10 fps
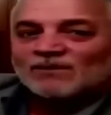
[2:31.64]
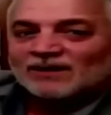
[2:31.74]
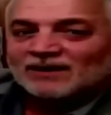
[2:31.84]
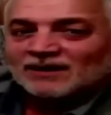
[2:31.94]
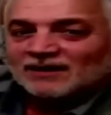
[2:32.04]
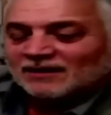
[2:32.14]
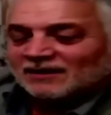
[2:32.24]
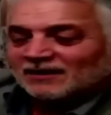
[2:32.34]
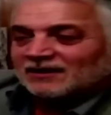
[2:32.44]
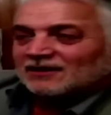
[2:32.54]

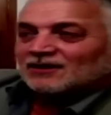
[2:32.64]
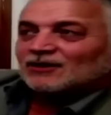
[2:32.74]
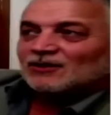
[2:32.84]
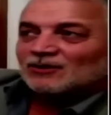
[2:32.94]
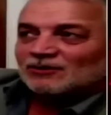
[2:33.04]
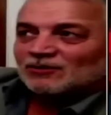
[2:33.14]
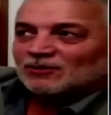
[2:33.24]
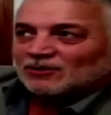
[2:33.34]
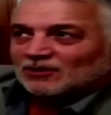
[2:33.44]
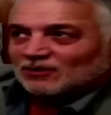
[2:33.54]

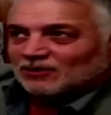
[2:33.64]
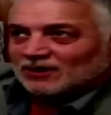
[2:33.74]
(no one is talking)